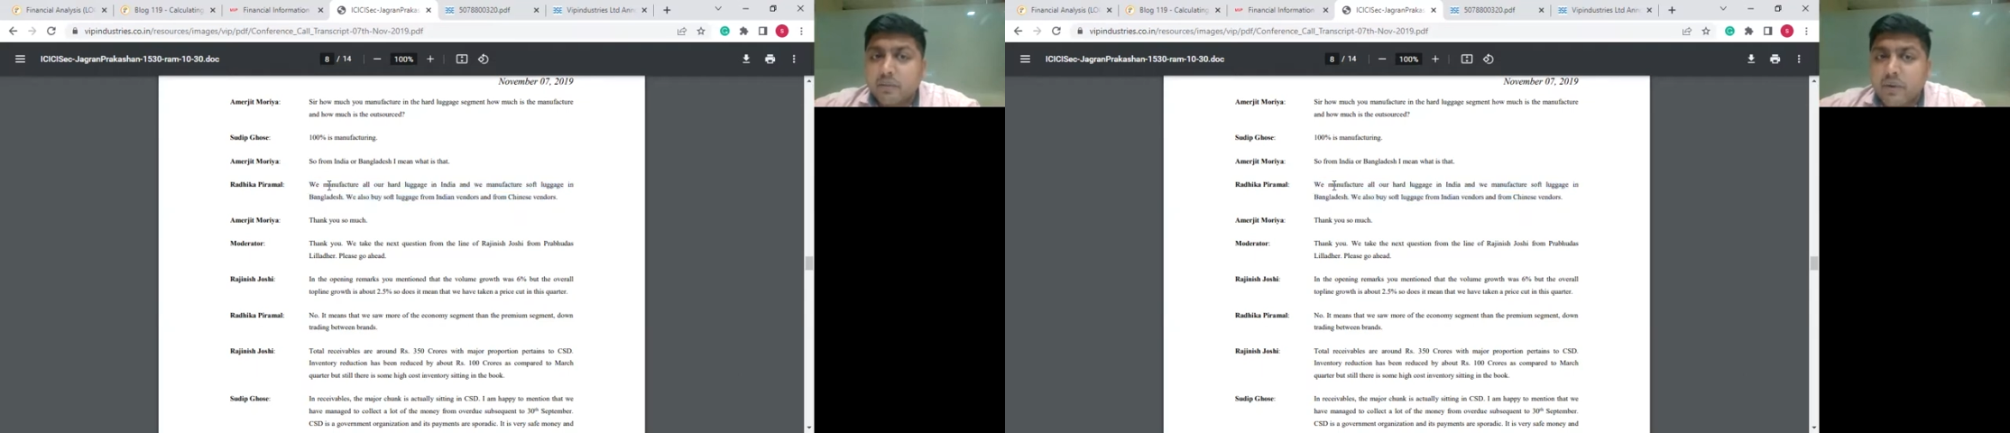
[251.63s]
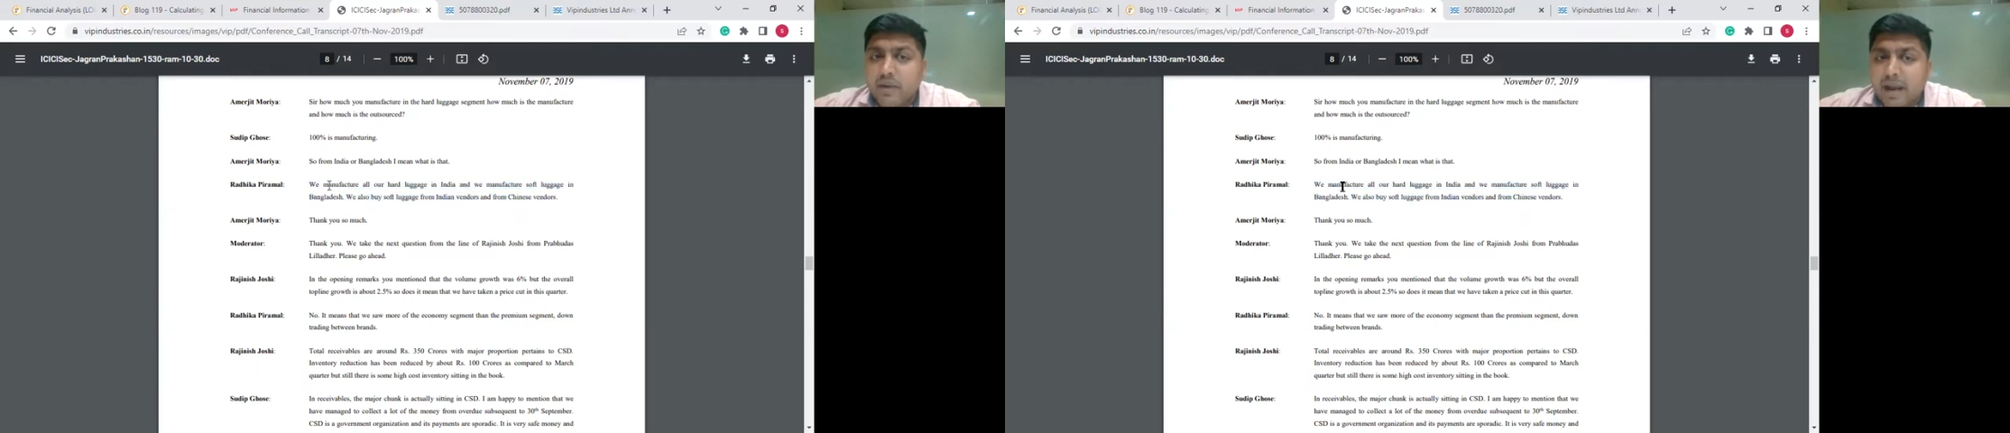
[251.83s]

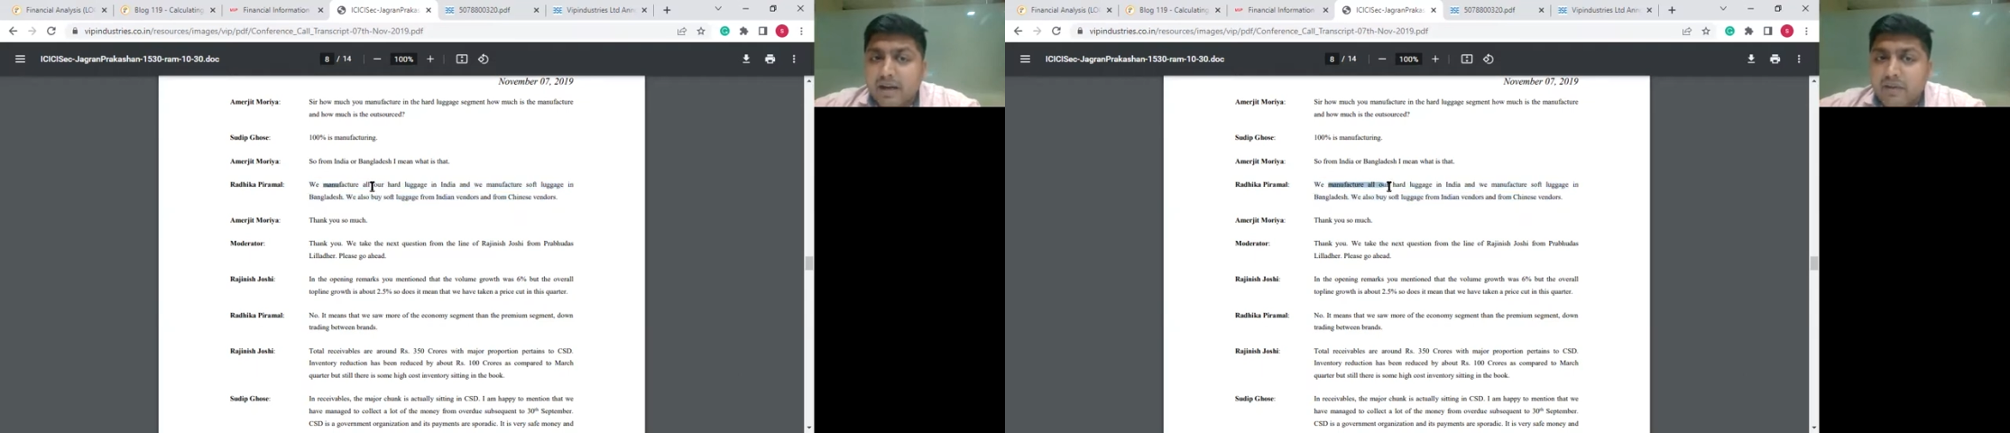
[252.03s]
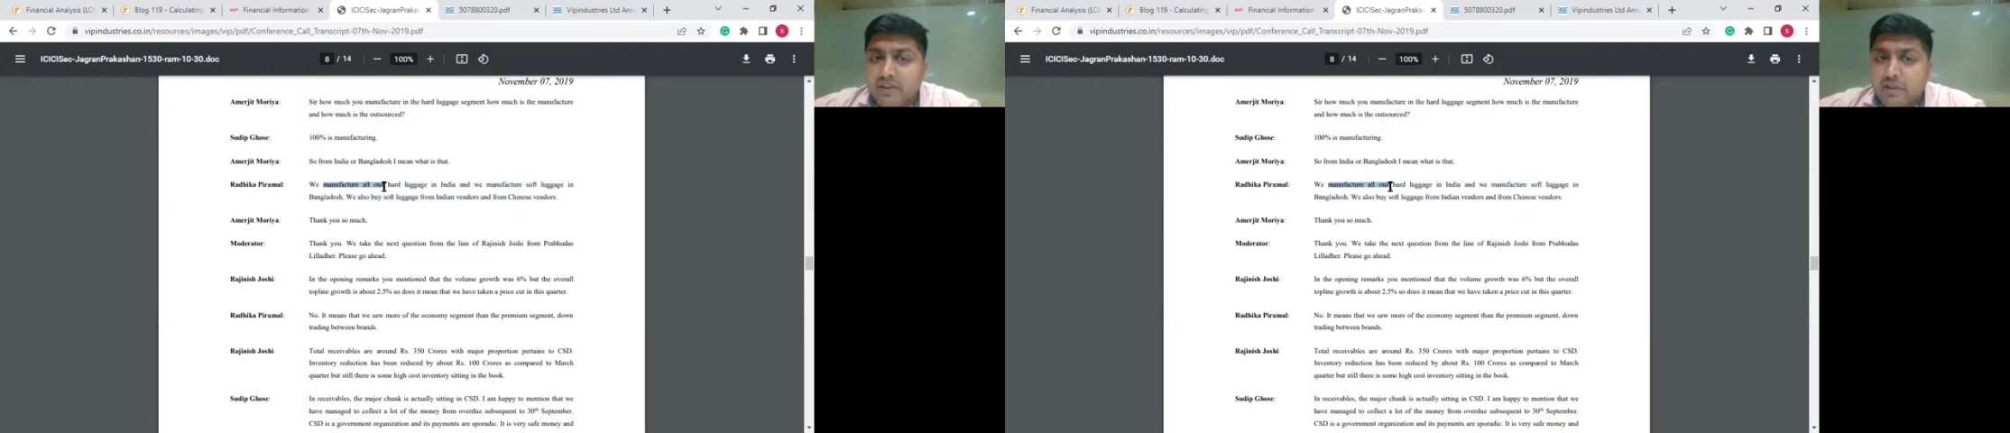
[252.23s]
we
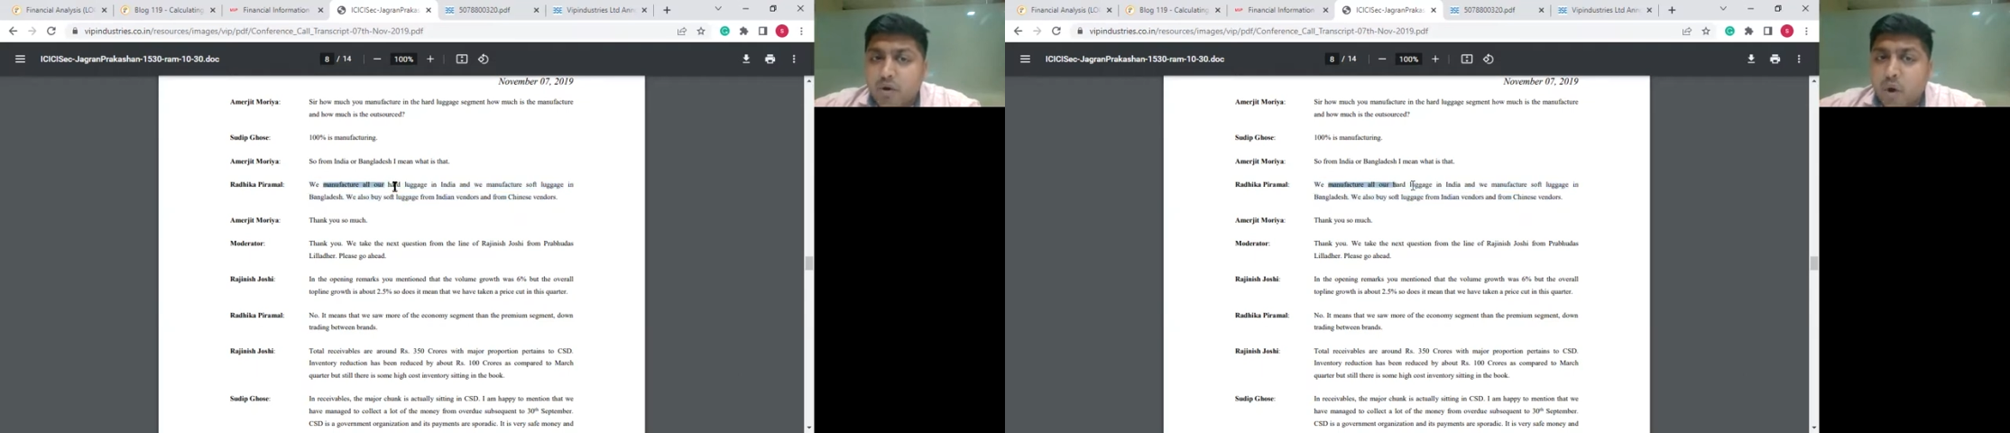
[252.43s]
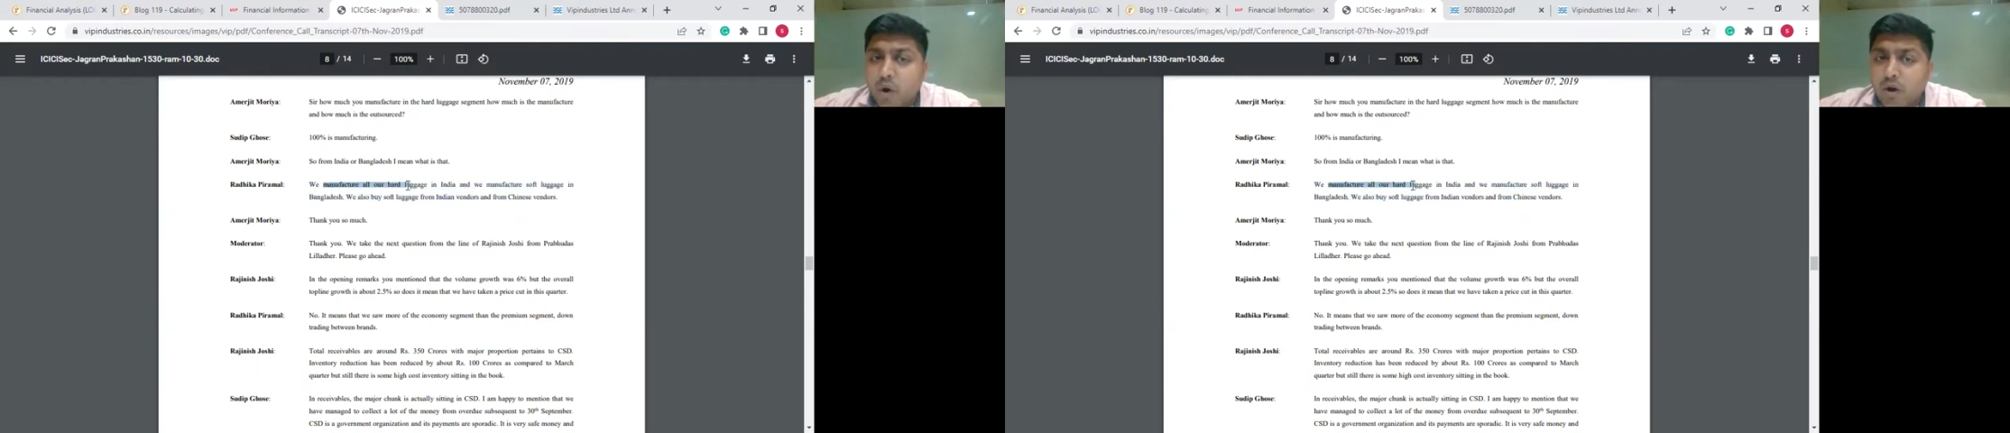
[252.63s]

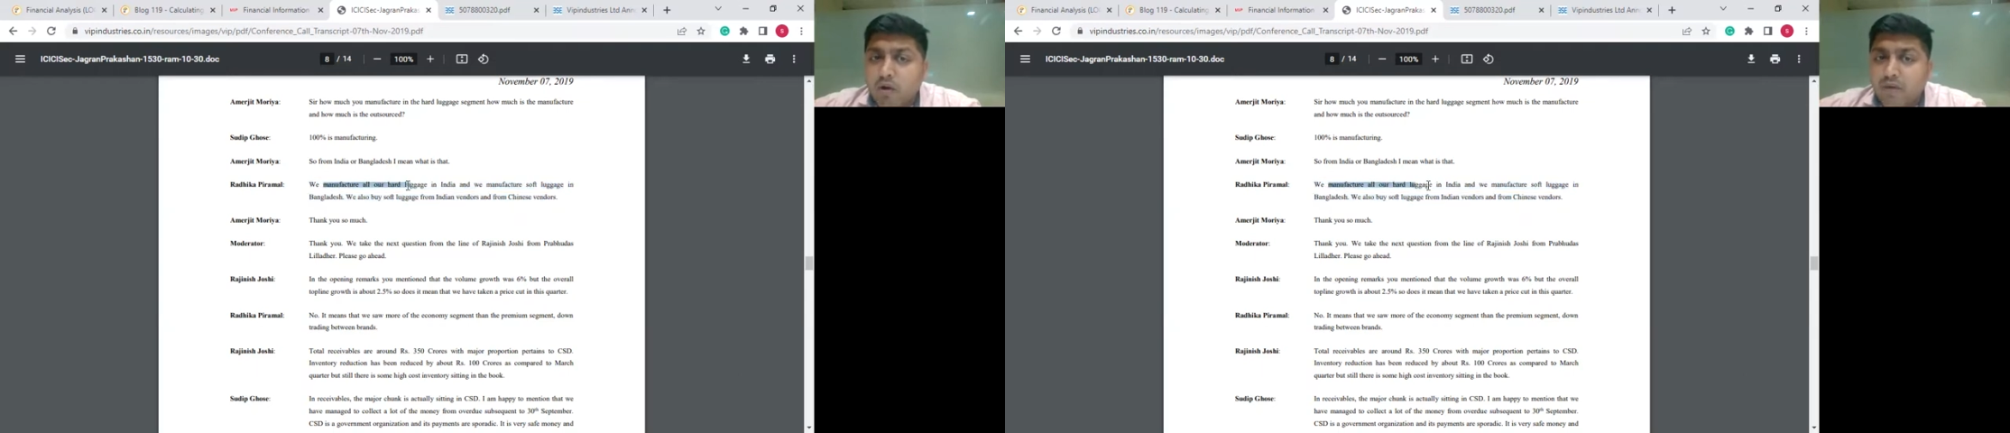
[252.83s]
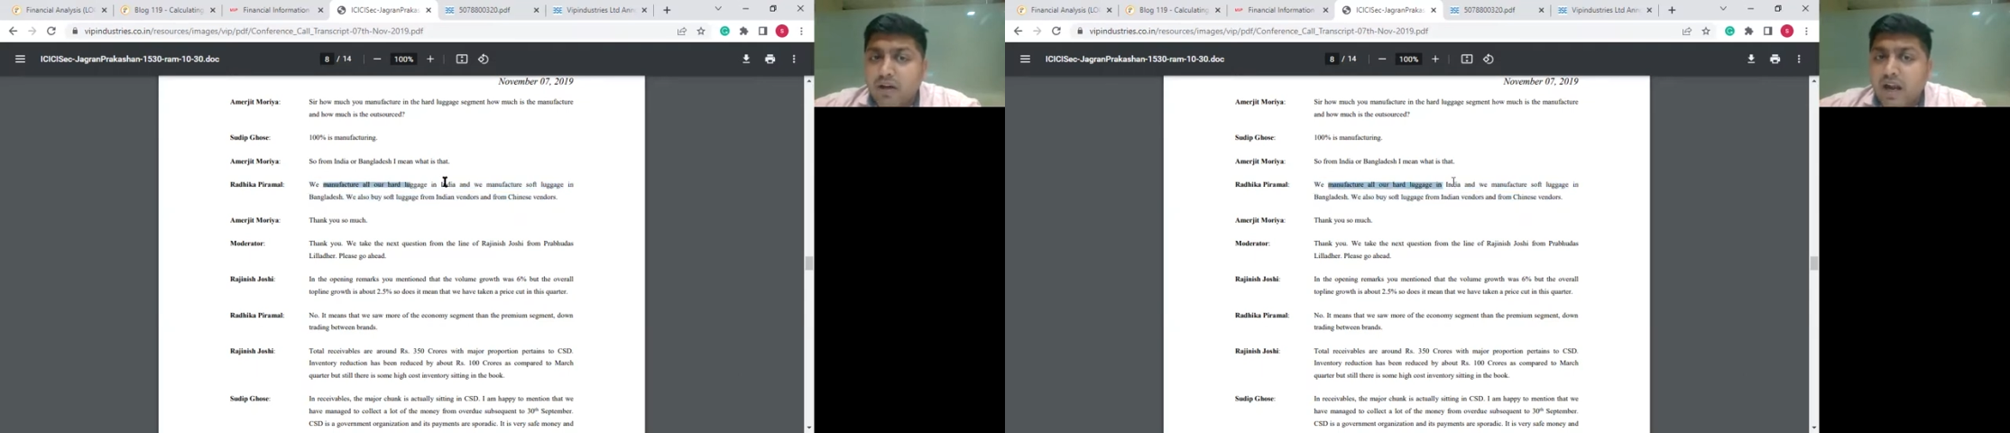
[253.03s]
manufacture all of our